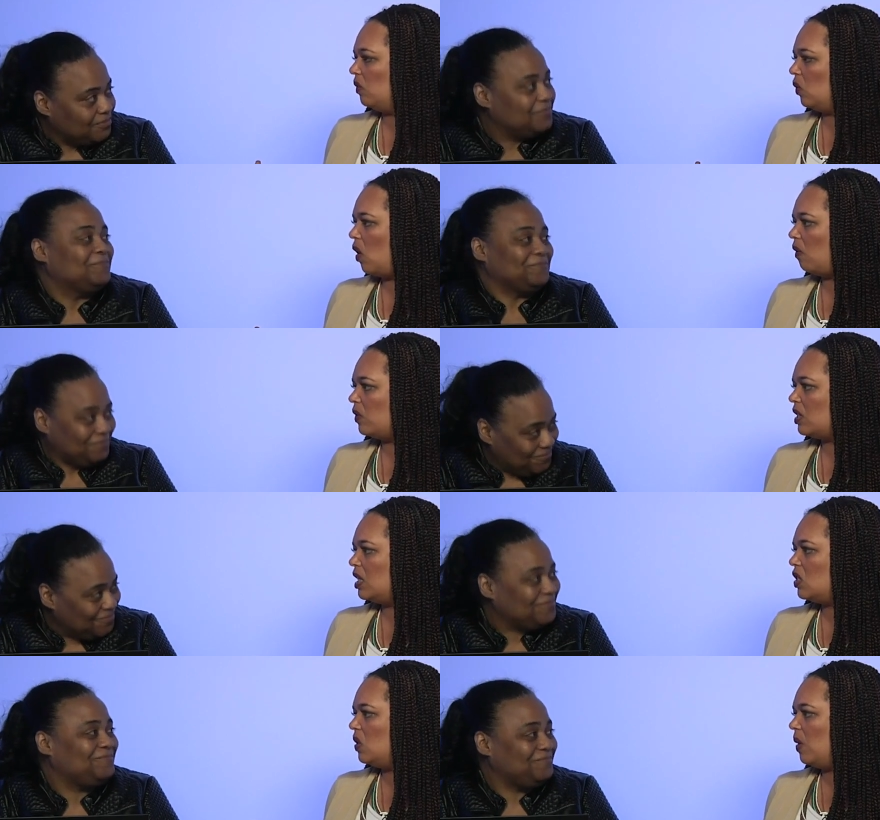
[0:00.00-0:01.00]
Speaker 1: of the
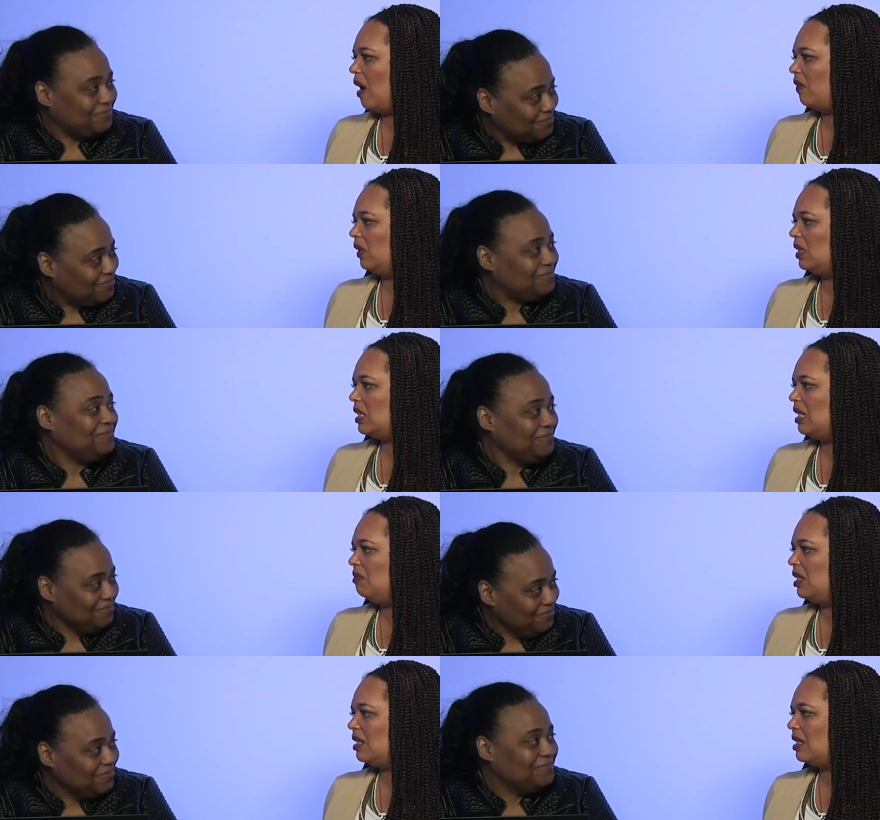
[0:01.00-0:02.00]
conversation you have on the
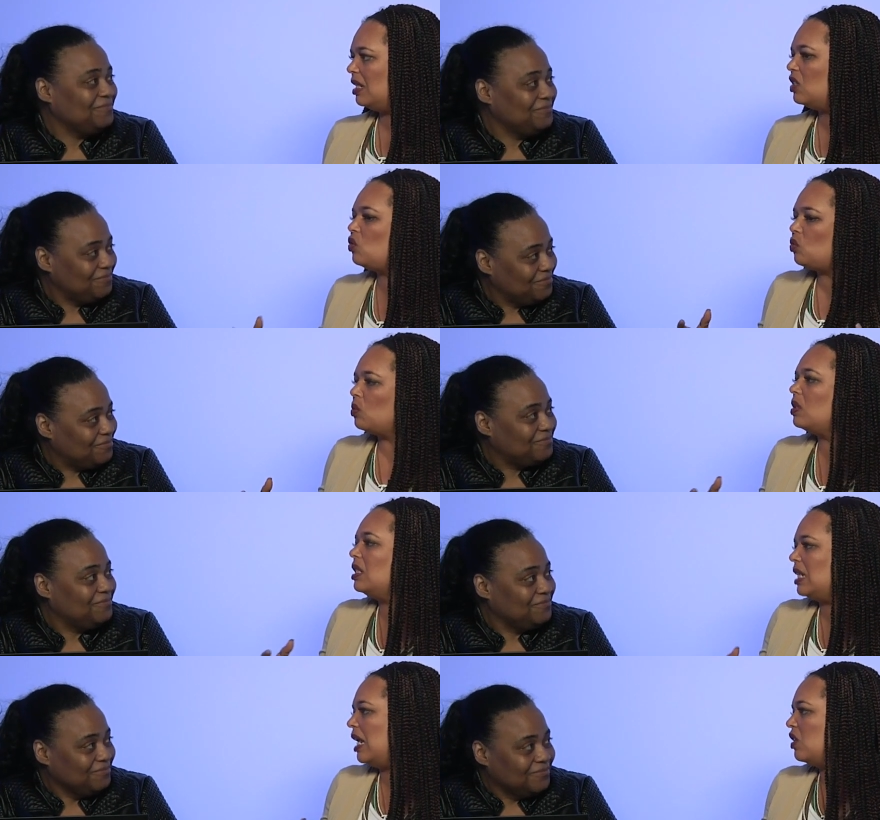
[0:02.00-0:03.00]
team because then it's
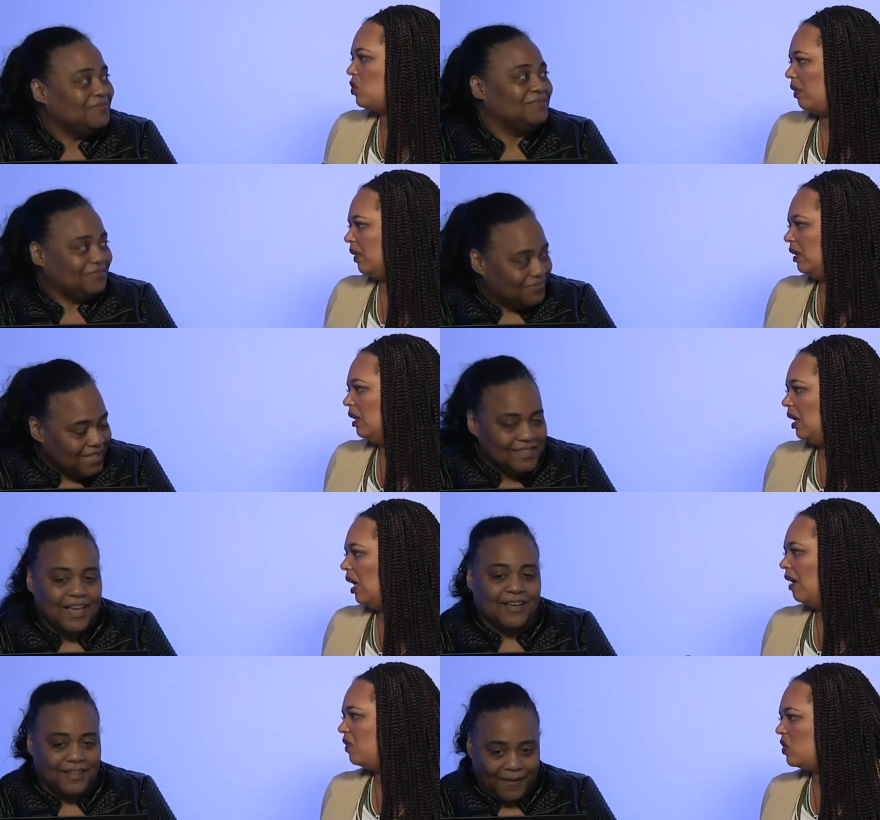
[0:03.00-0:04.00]
truly data driven.
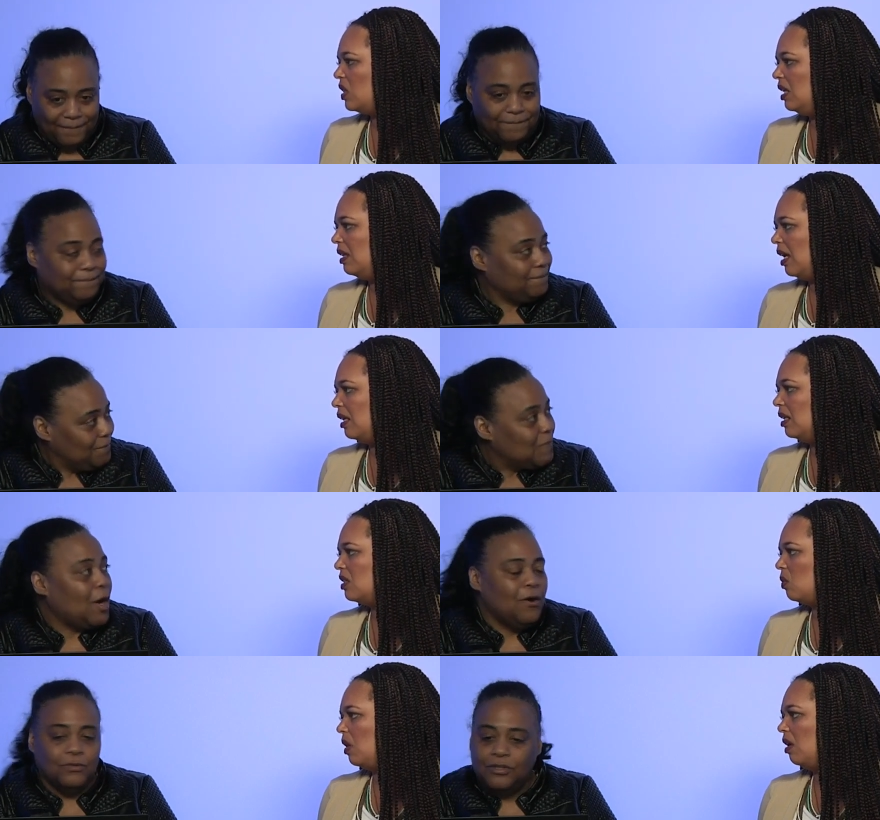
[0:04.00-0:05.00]
Exactly. Have you seen that
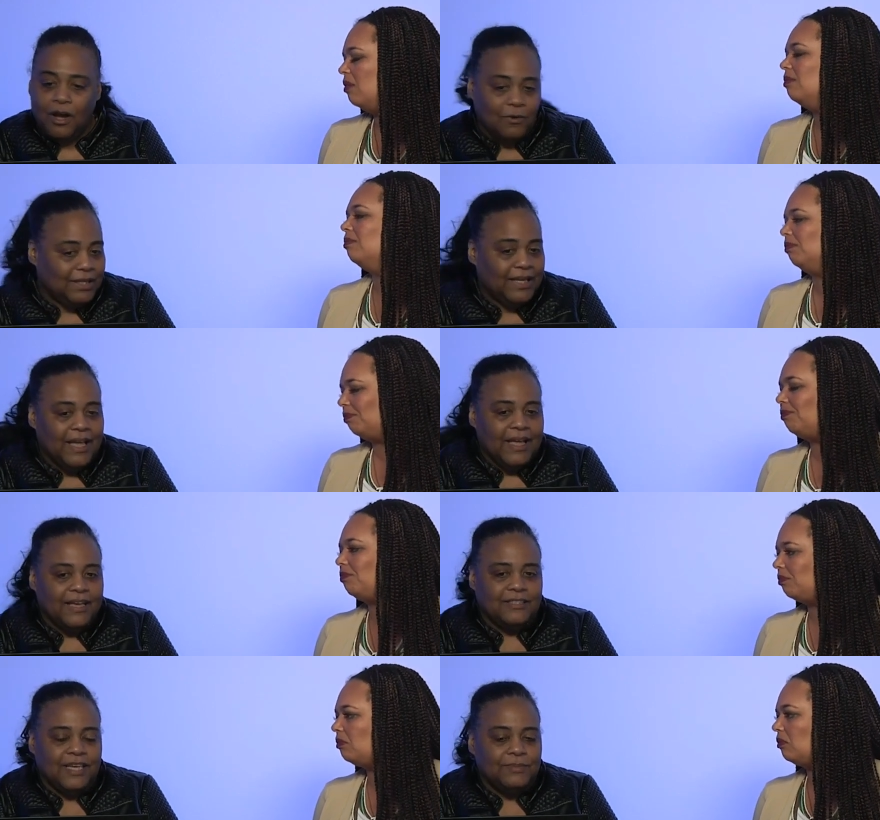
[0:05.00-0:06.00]
as oh, well? totally.
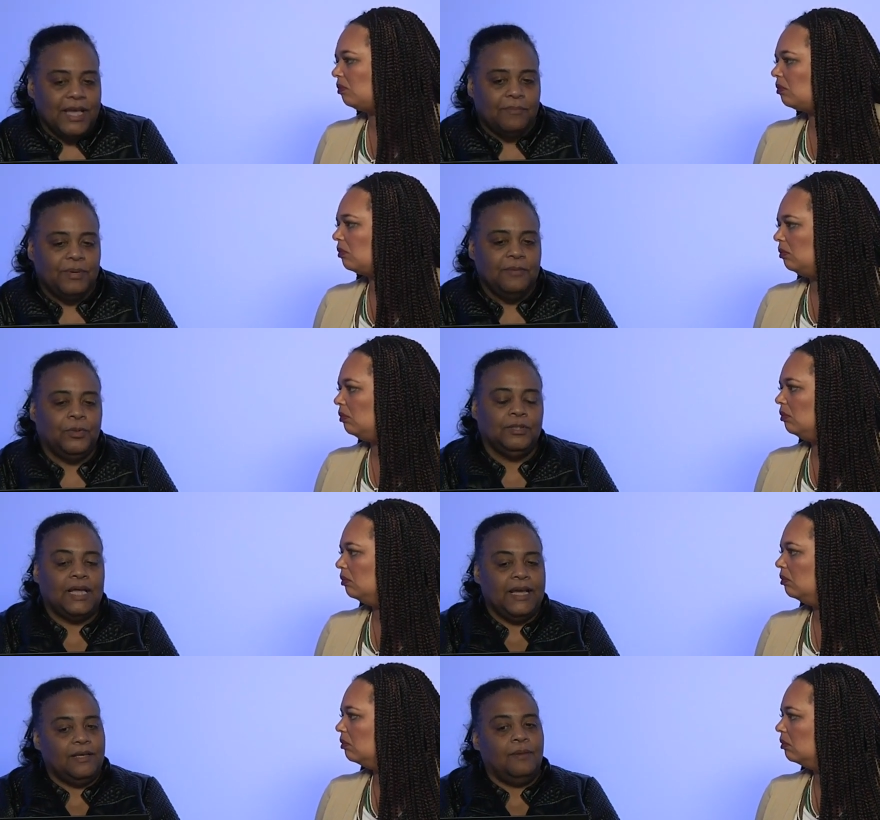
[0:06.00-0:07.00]
Speaker 2: It seems like people
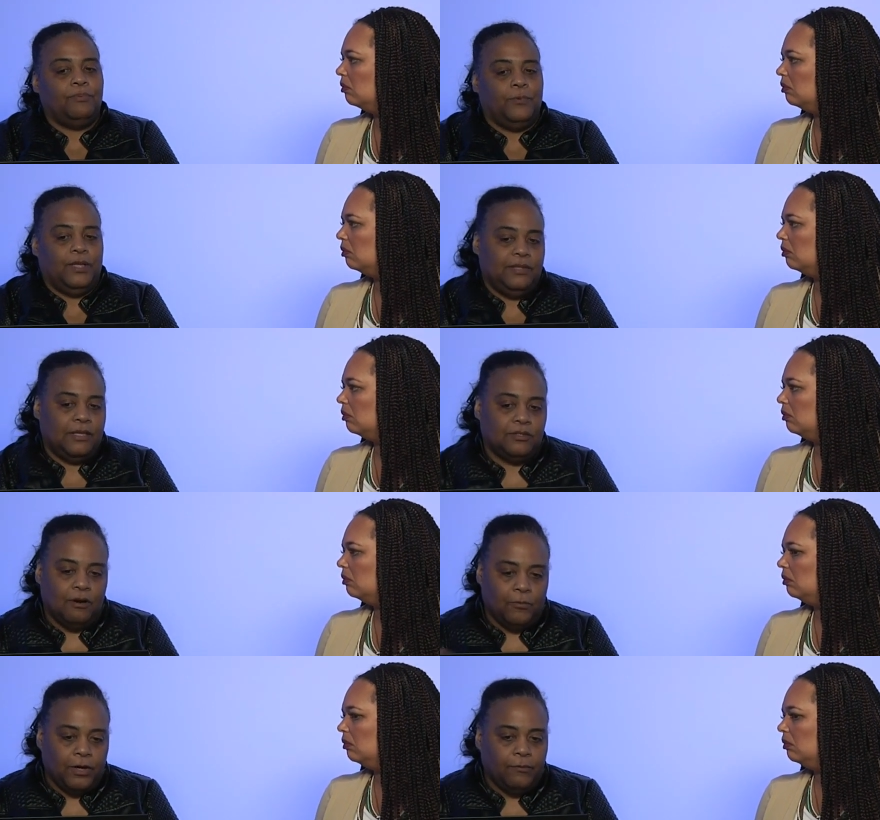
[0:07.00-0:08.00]
light up when they
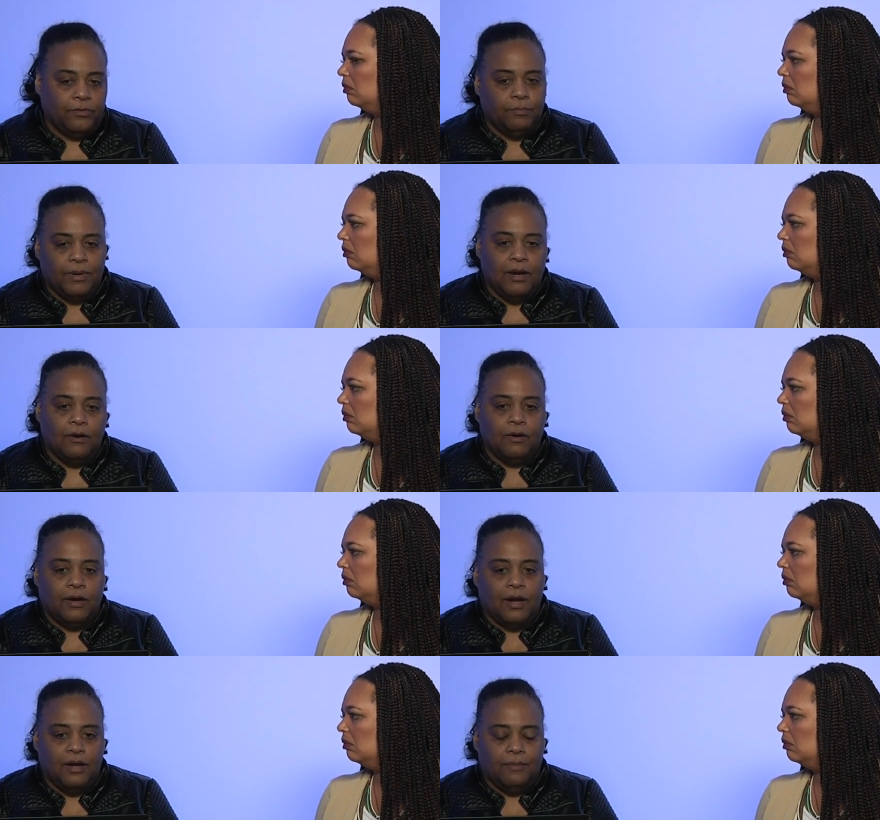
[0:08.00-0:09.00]
start working with a Power
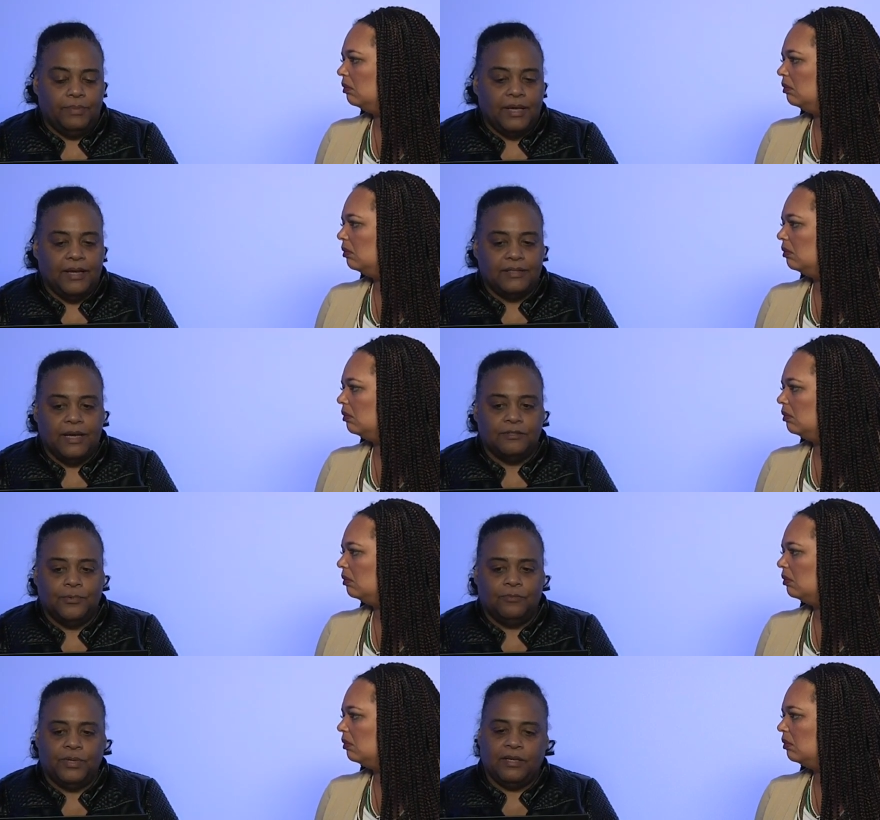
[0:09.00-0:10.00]
uh, BI
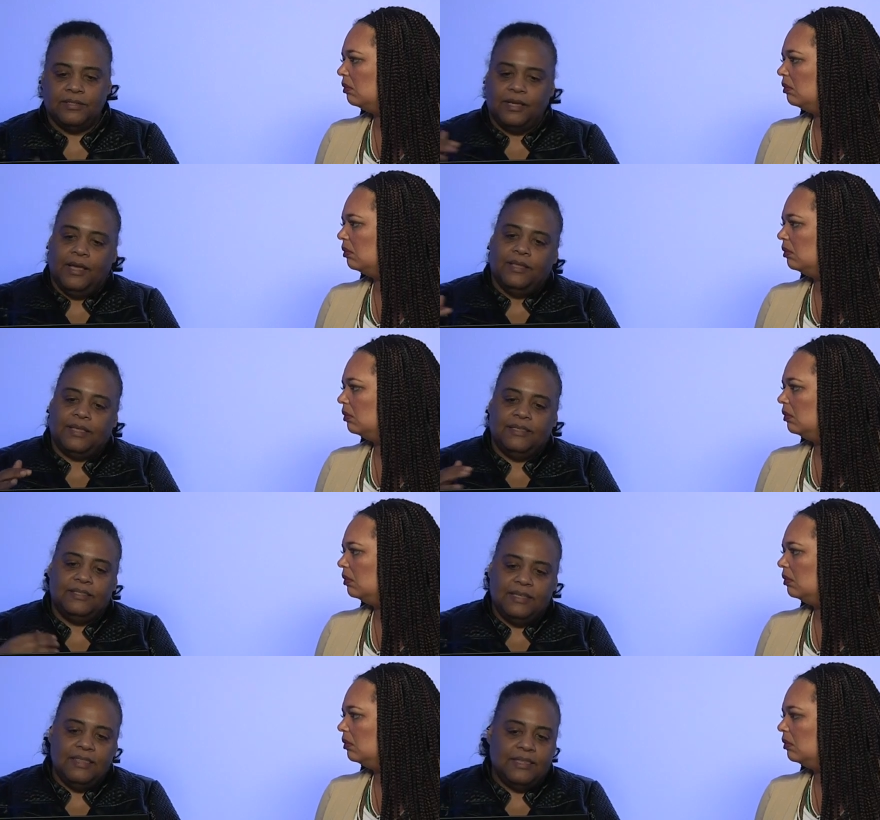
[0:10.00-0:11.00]
dashboard because they
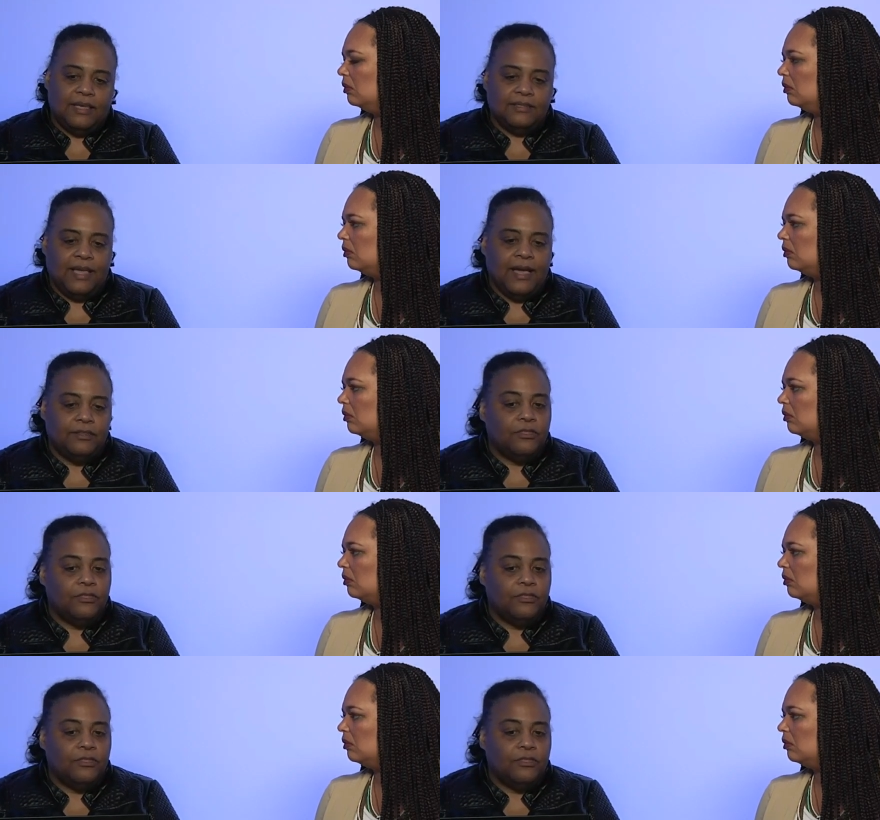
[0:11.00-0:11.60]
see things they hadn't